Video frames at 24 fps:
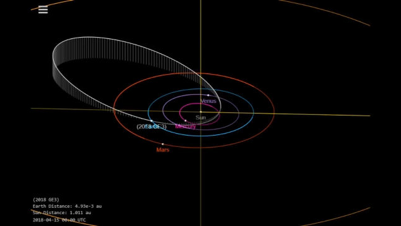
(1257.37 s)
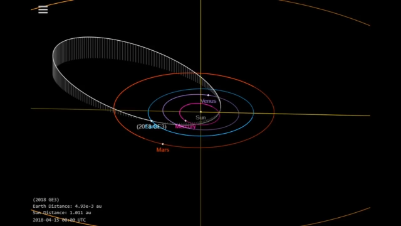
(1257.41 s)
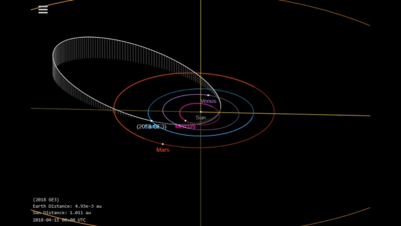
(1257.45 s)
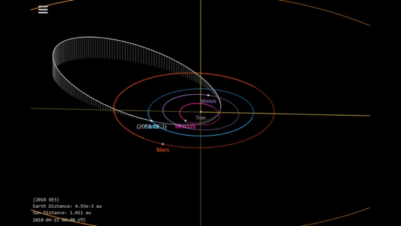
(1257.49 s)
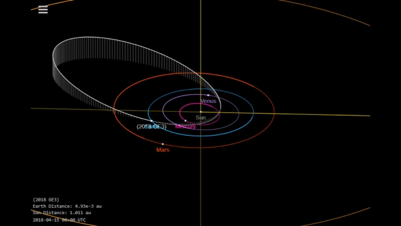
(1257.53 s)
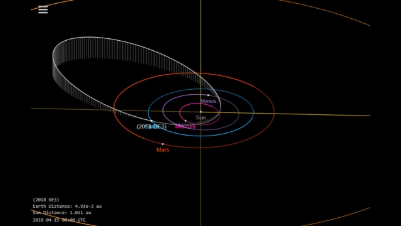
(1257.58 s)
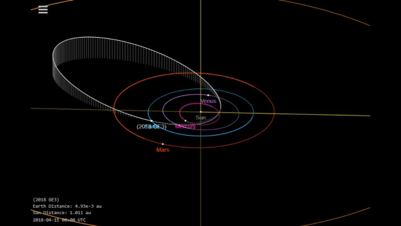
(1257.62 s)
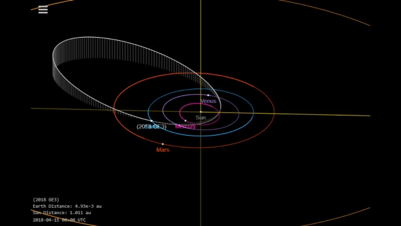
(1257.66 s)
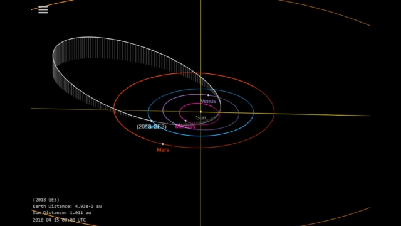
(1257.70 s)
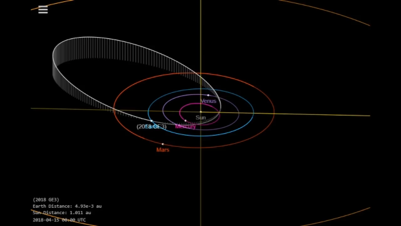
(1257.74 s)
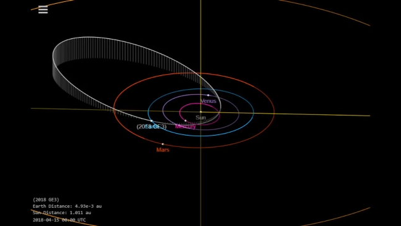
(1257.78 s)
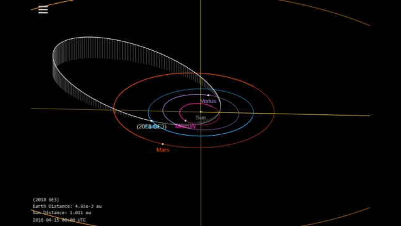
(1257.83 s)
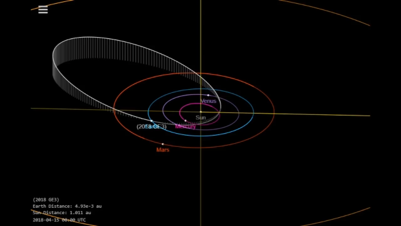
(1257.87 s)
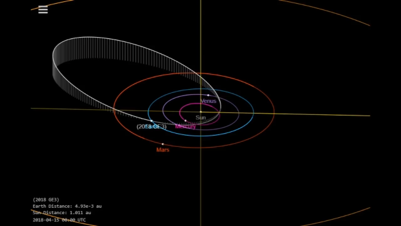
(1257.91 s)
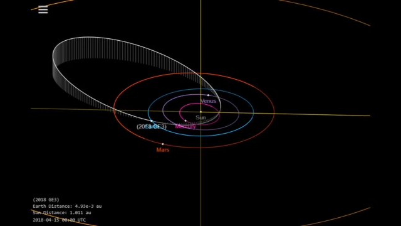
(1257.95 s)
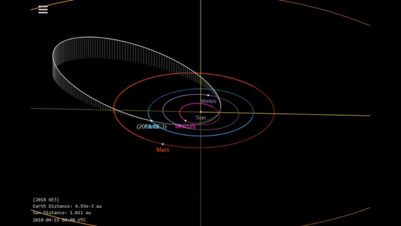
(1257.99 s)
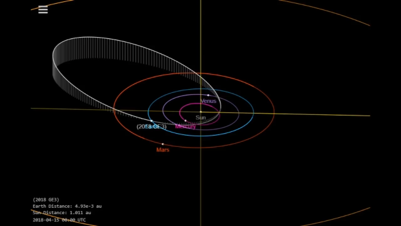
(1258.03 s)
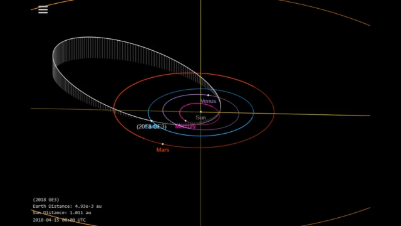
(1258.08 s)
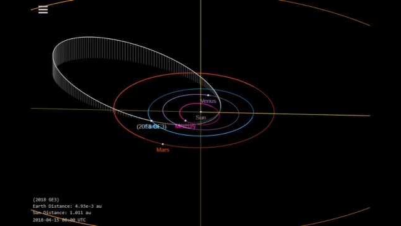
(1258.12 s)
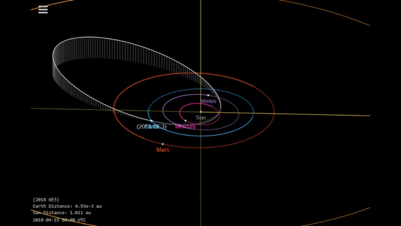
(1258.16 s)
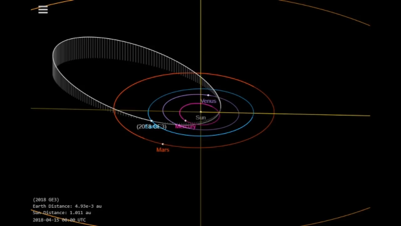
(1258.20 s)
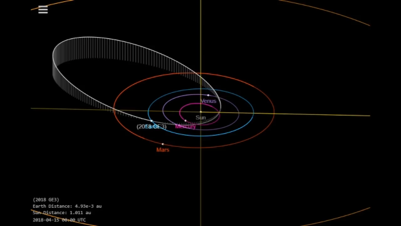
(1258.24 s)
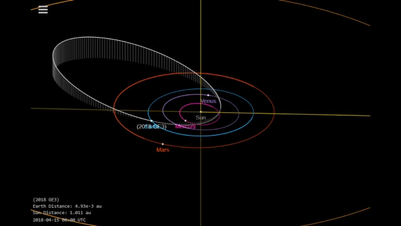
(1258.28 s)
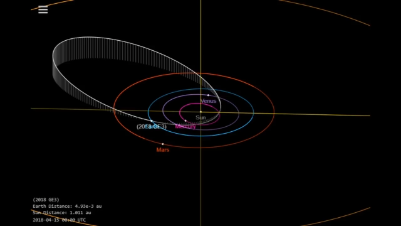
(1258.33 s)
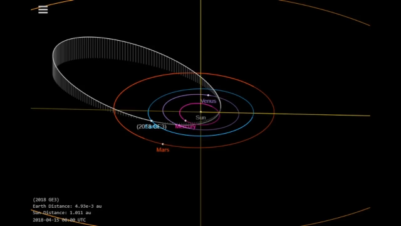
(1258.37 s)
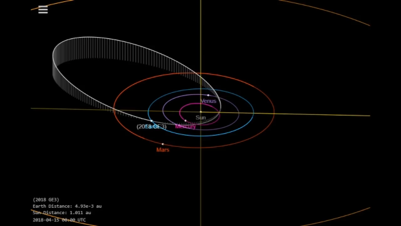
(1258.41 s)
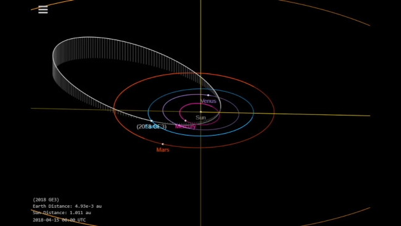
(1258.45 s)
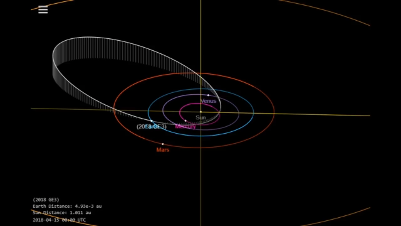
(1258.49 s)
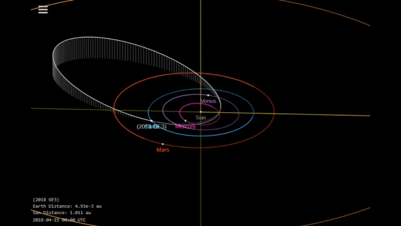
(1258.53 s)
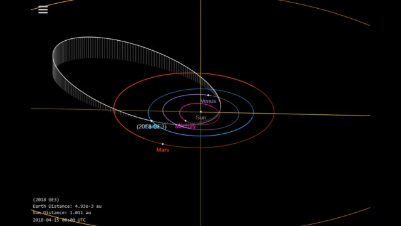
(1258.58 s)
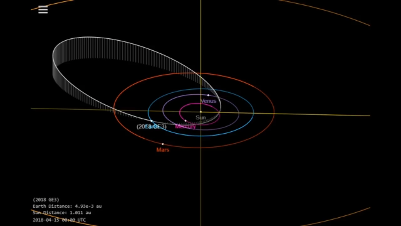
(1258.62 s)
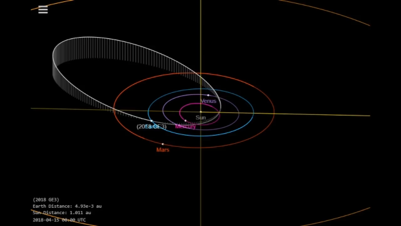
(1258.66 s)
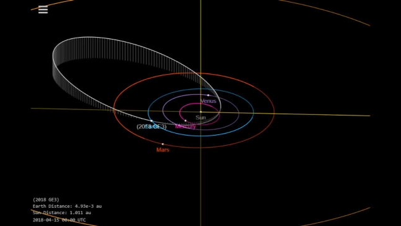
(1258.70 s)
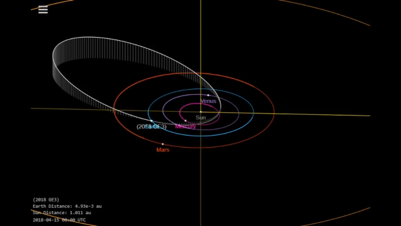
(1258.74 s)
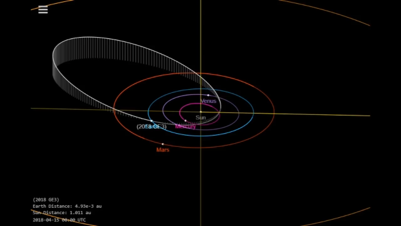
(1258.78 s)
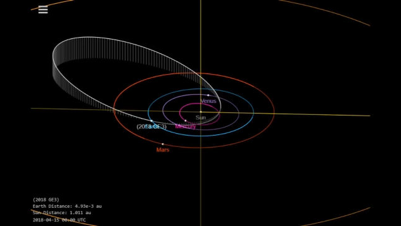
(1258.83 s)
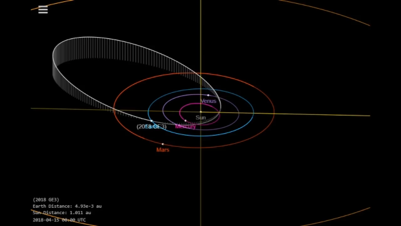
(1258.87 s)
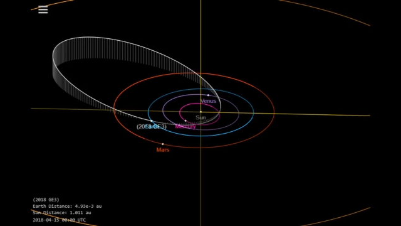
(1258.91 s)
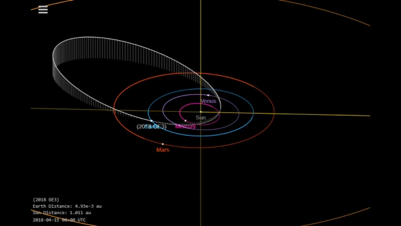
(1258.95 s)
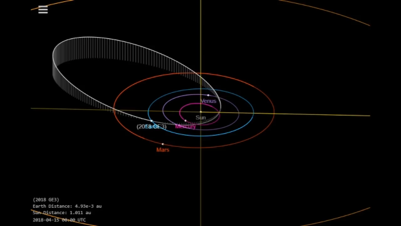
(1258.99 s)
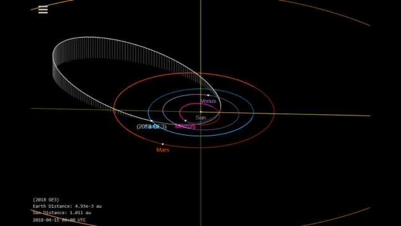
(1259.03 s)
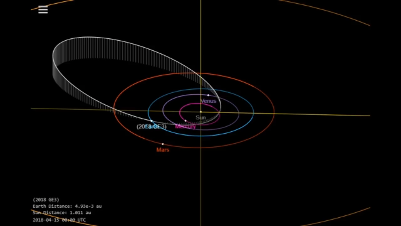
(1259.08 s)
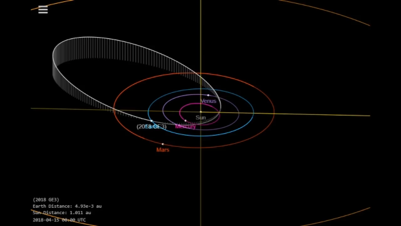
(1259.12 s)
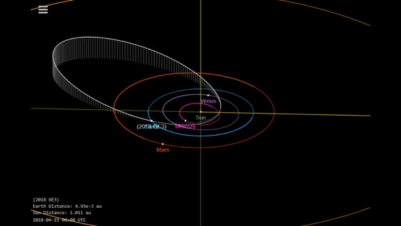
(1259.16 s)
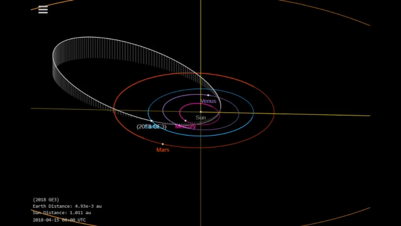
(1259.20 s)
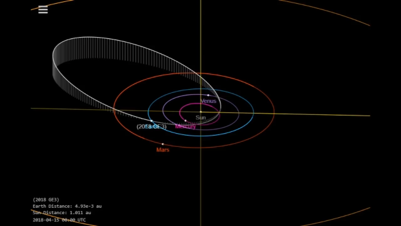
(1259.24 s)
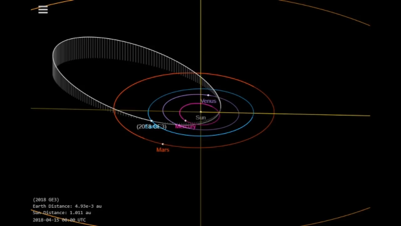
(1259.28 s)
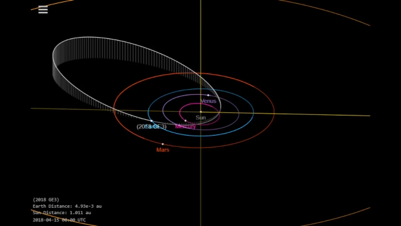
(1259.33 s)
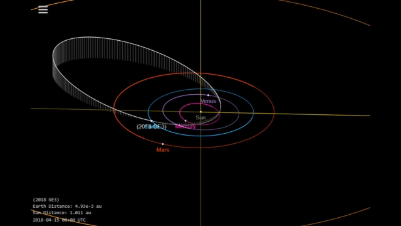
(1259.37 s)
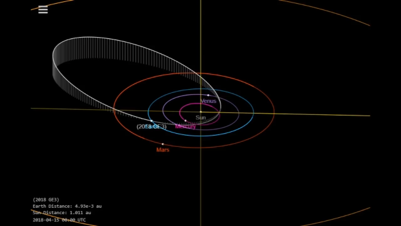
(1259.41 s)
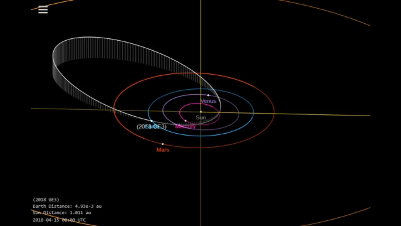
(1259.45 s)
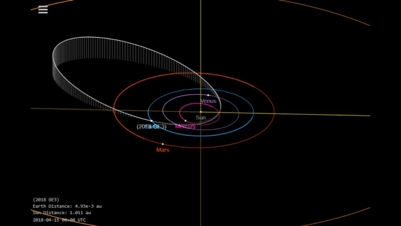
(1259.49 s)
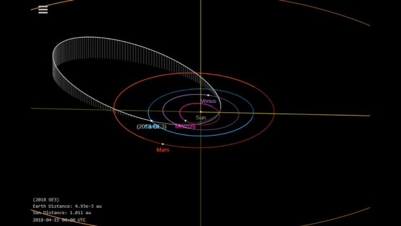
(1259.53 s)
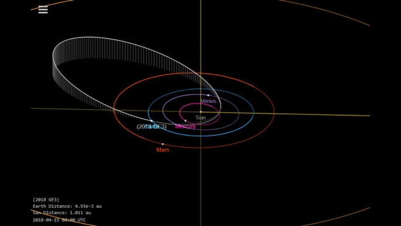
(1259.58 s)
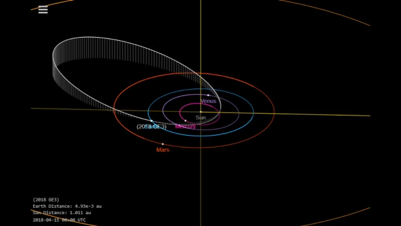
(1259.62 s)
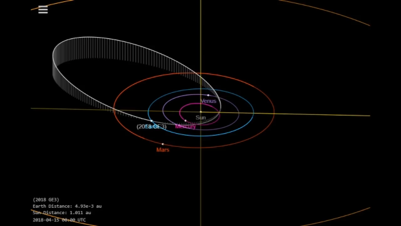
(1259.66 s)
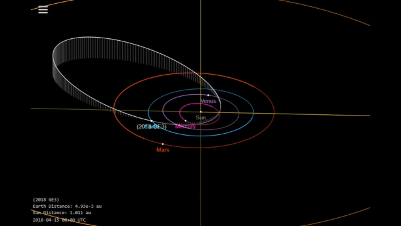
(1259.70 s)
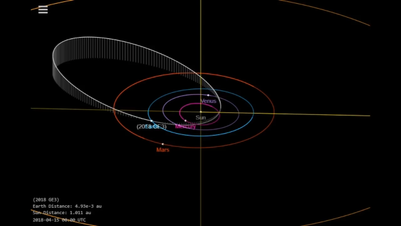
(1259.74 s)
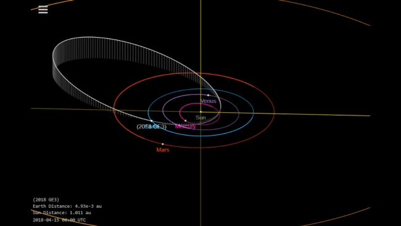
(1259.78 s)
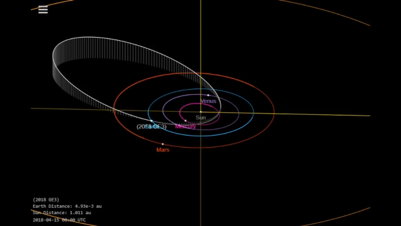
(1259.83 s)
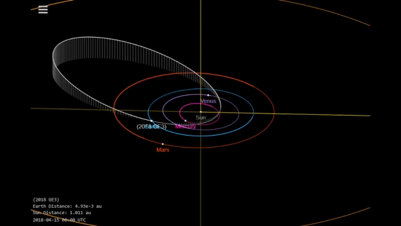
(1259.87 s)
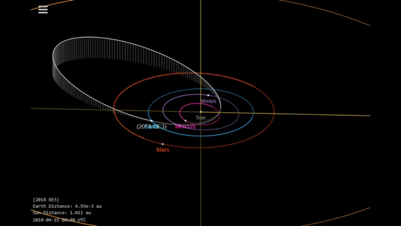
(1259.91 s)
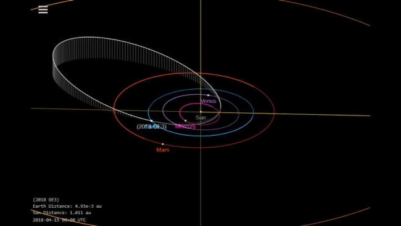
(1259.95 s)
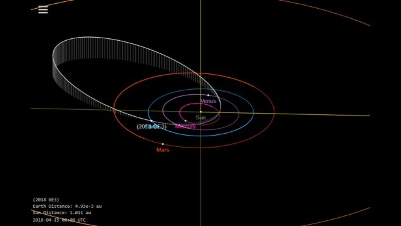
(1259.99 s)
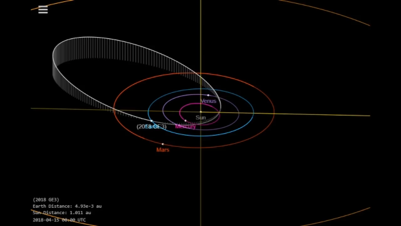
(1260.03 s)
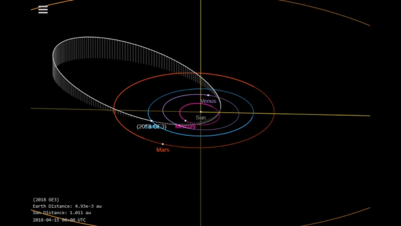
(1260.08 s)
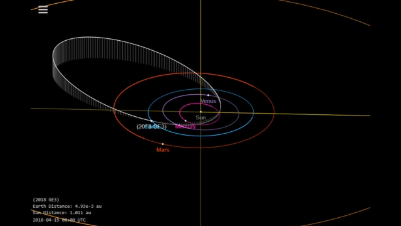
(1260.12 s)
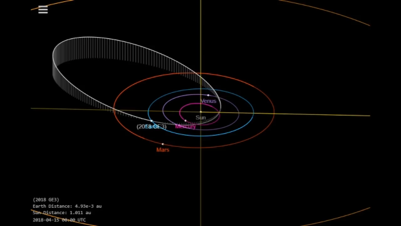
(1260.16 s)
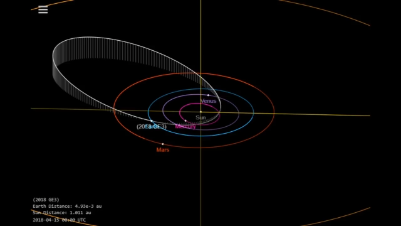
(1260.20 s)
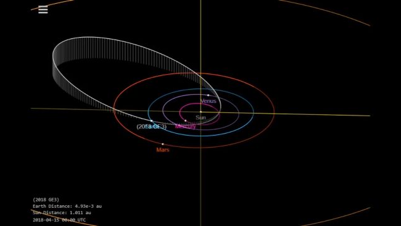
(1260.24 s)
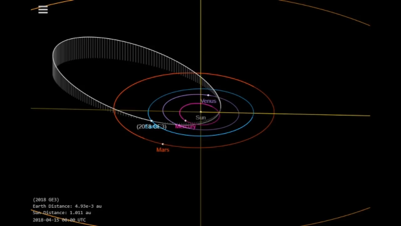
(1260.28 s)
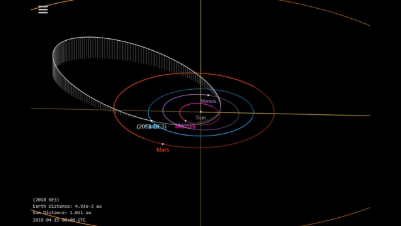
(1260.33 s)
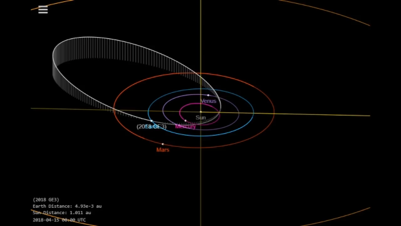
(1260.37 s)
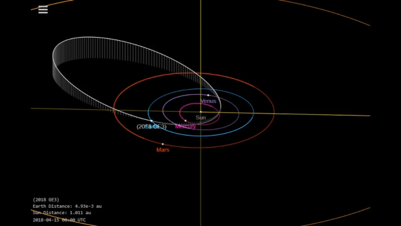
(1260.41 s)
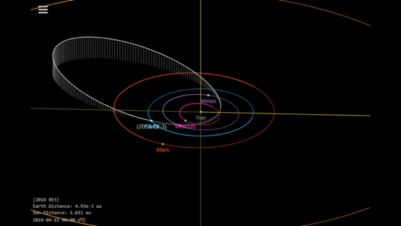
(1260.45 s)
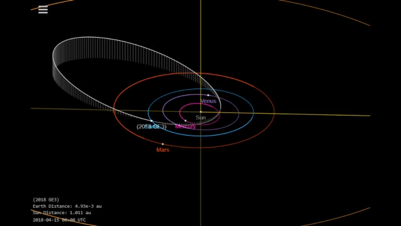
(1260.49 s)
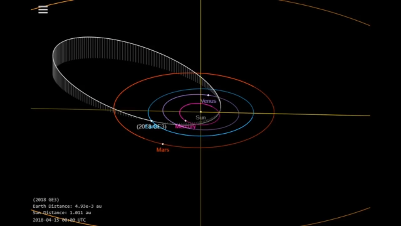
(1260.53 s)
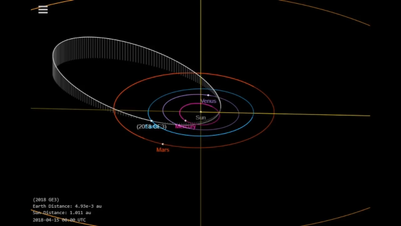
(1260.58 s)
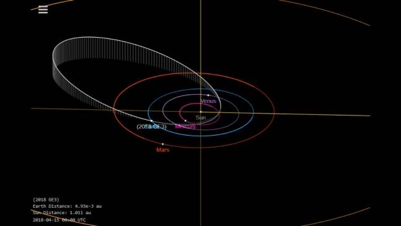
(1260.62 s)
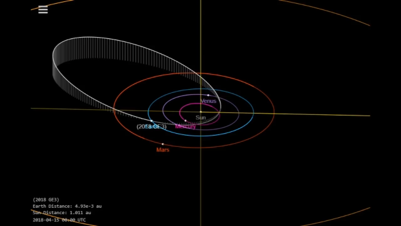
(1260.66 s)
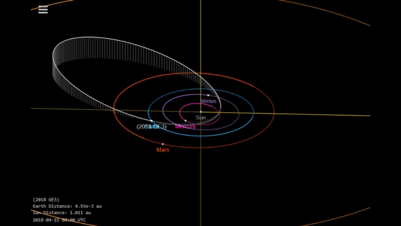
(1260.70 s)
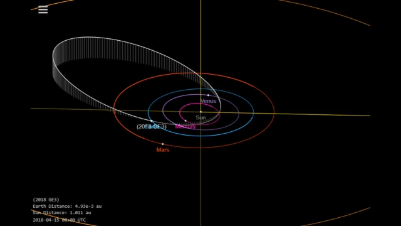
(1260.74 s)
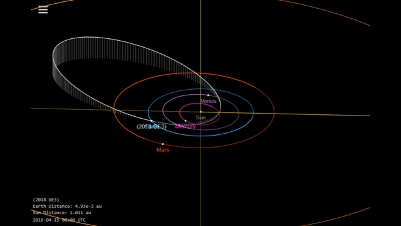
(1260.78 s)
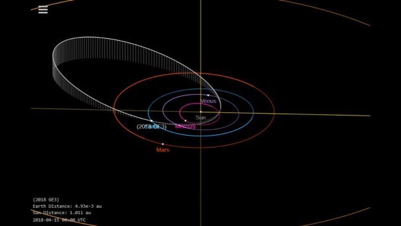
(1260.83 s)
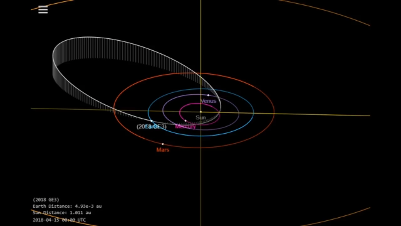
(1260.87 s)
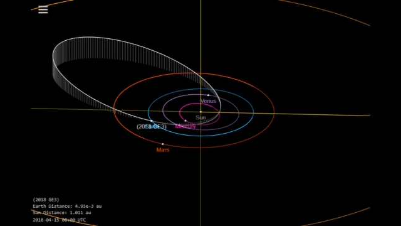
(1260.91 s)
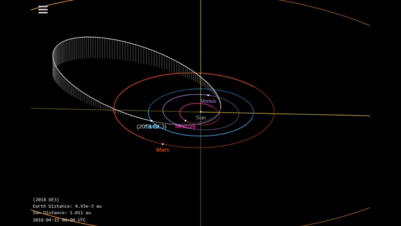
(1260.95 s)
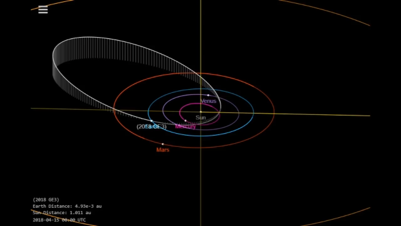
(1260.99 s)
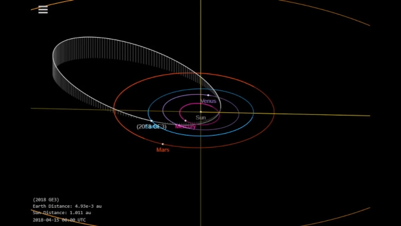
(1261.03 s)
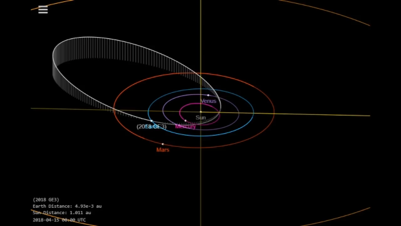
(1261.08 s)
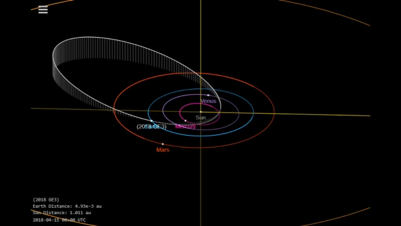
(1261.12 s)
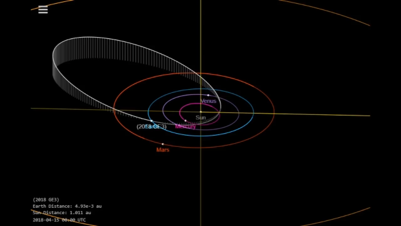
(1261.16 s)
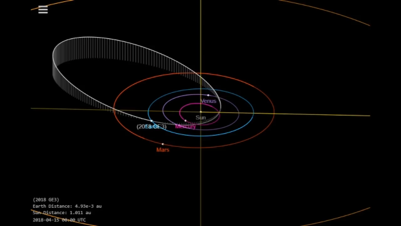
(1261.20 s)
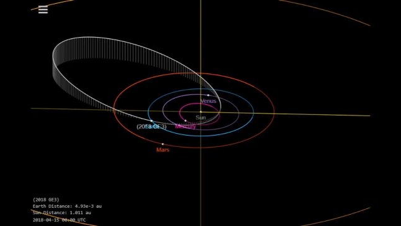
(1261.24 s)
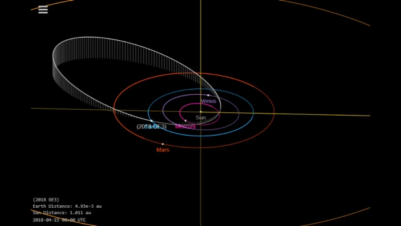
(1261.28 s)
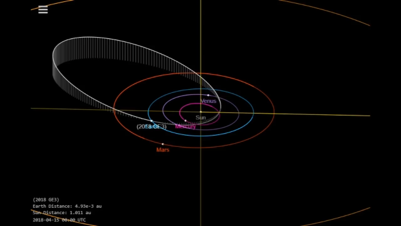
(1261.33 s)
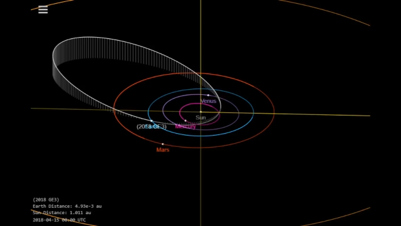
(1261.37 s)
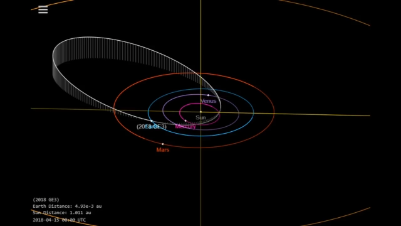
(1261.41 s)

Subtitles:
[unreadable: no face in view]